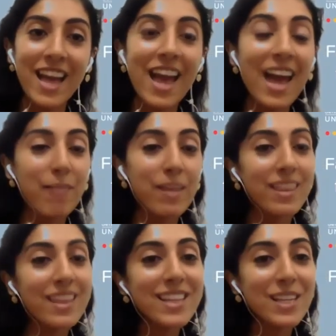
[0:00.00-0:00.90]
And my
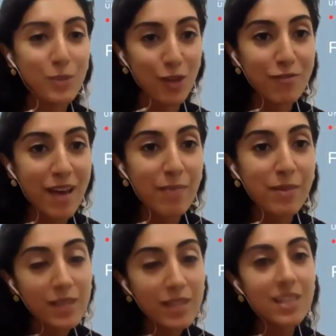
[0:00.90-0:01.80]
thesis was on family
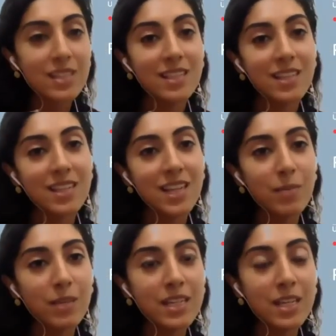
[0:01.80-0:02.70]
business and
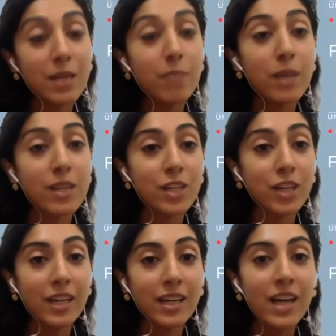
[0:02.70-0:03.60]
sustainability in
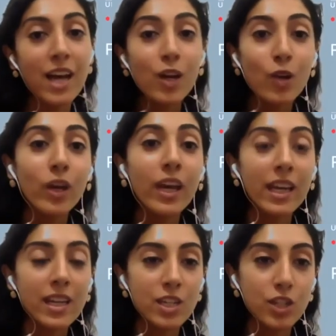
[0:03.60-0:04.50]
particular, looking at
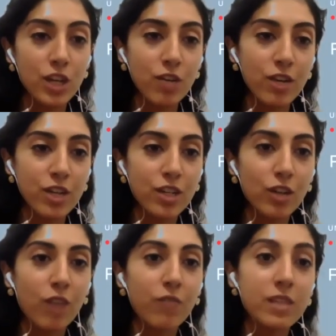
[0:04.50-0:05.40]
intergenerational
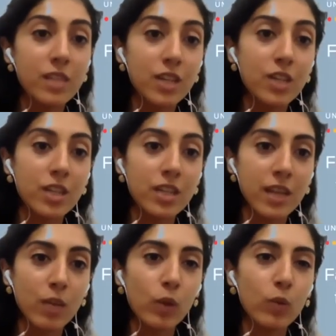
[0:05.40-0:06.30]
conversations and
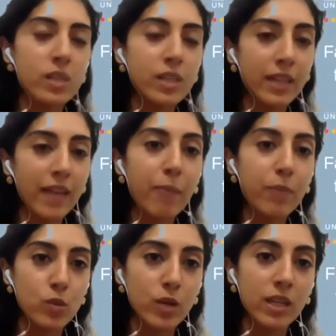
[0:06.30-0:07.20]
what was the gap
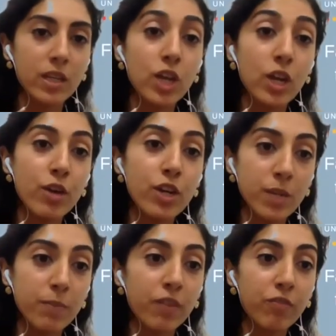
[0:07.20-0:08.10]
between the generation
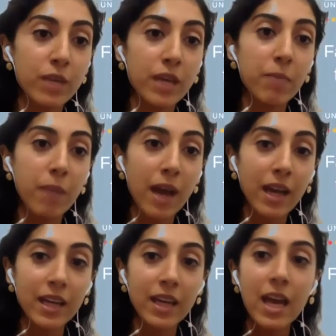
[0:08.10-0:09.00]
above me and
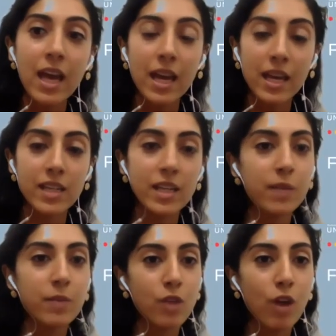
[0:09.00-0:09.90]
mine in
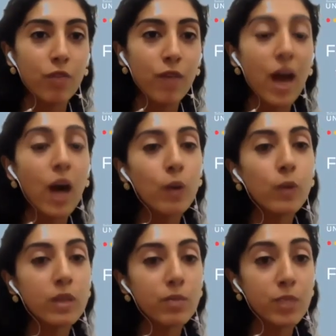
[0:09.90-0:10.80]
terms of how we
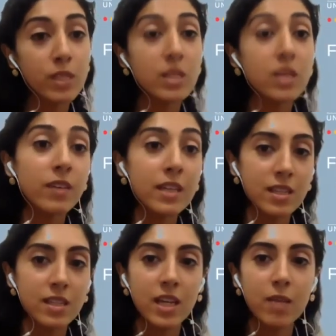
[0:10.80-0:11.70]
were perceiving
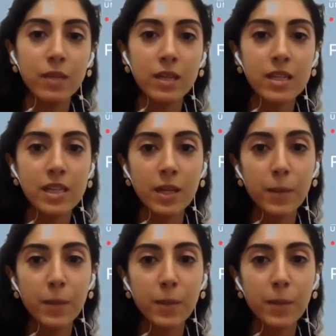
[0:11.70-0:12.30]
sustainability.